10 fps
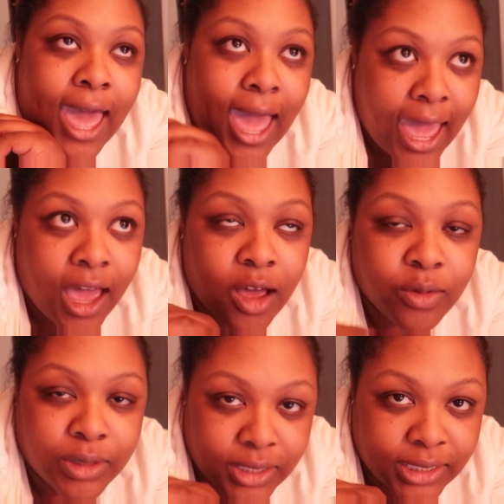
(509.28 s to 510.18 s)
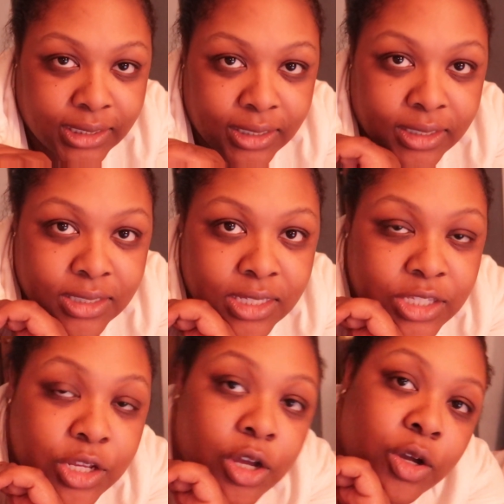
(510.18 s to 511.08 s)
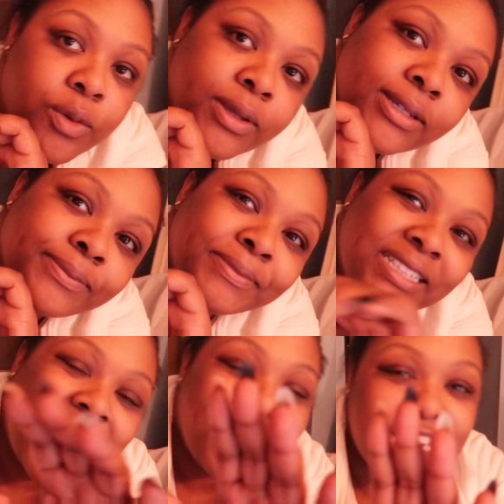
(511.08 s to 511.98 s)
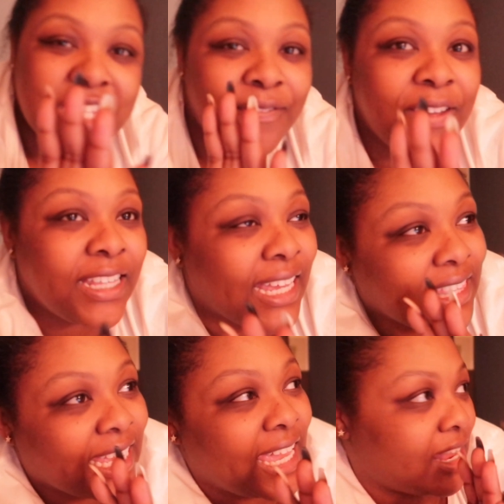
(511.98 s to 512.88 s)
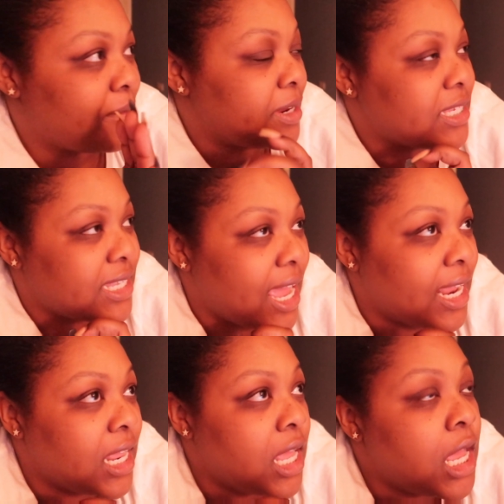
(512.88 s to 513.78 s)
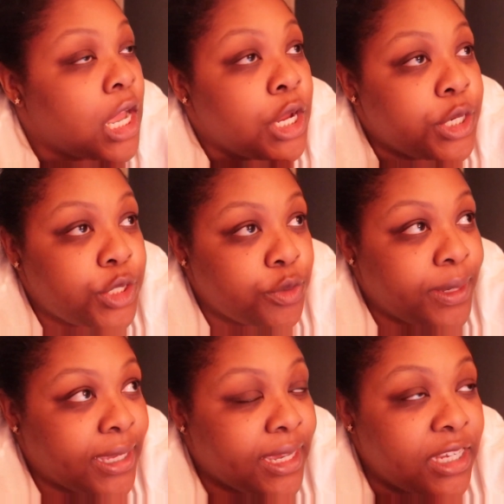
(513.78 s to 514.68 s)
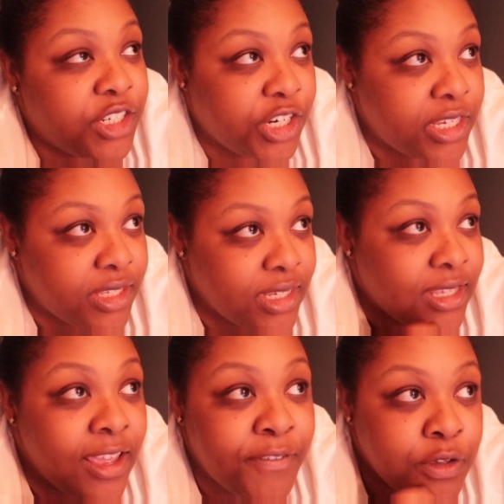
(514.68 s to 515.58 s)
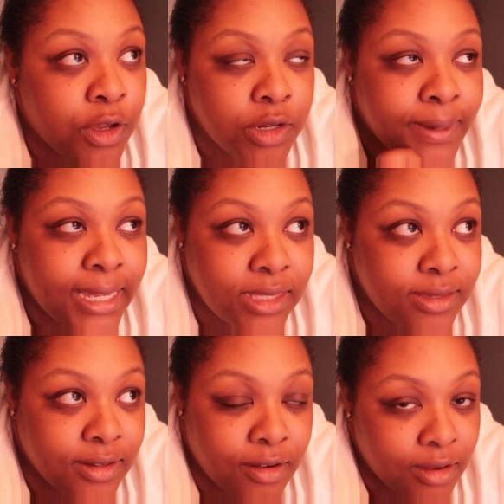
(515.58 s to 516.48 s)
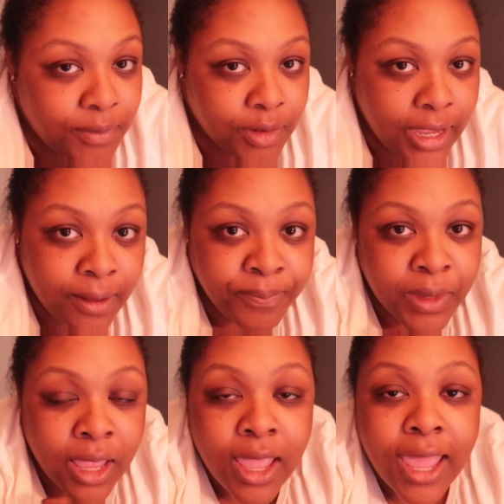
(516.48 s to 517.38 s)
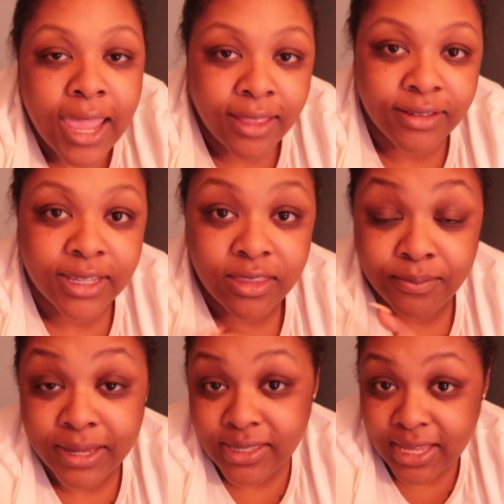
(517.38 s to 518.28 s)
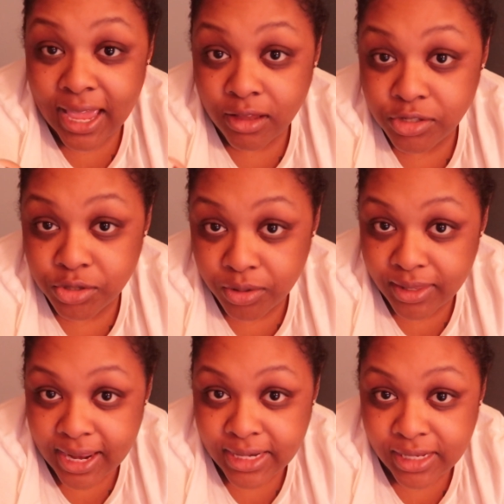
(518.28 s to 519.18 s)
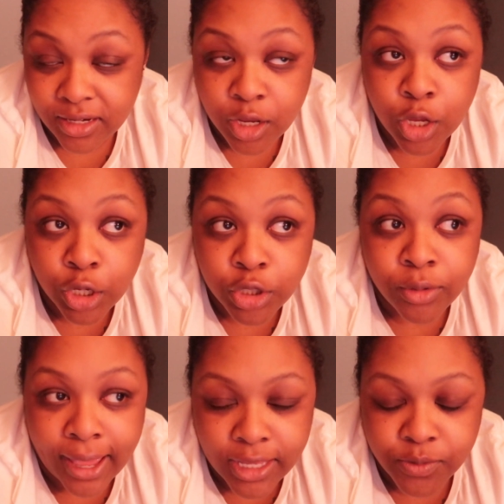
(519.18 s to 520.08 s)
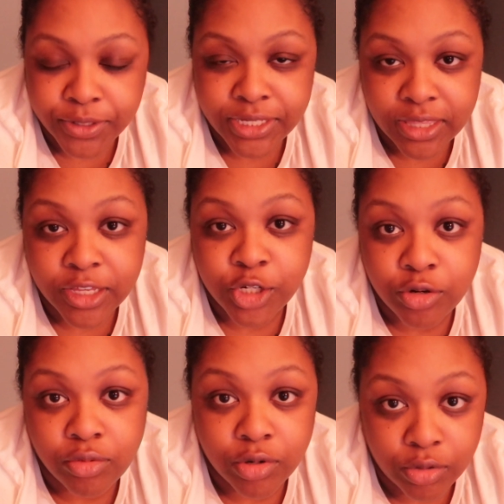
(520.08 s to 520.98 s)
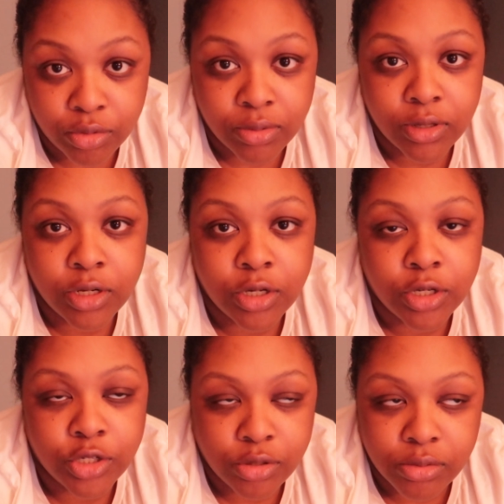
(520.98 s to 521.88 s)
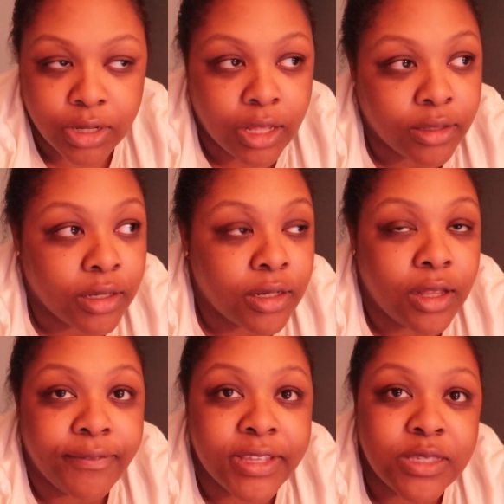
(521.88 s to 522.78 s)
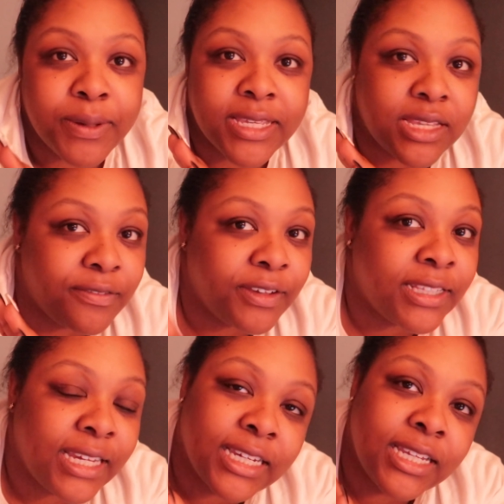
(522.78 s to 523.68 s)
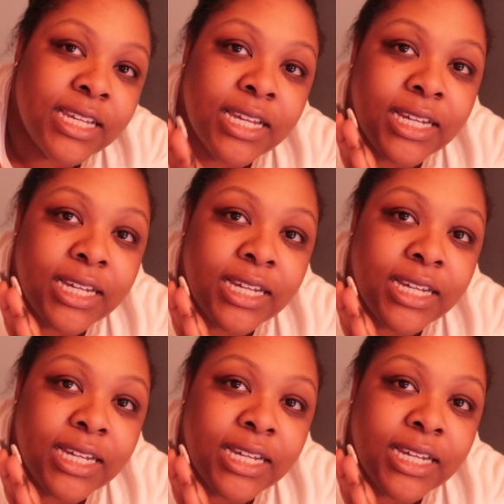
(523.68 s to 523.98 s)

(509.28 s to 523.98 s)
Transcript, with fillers: how good it looks. So I just feel like the camera is not doing it justice. If you go to my Instagram, okay, and look at the messy house tour that I did, you guys will see the true, true color of this because I feel like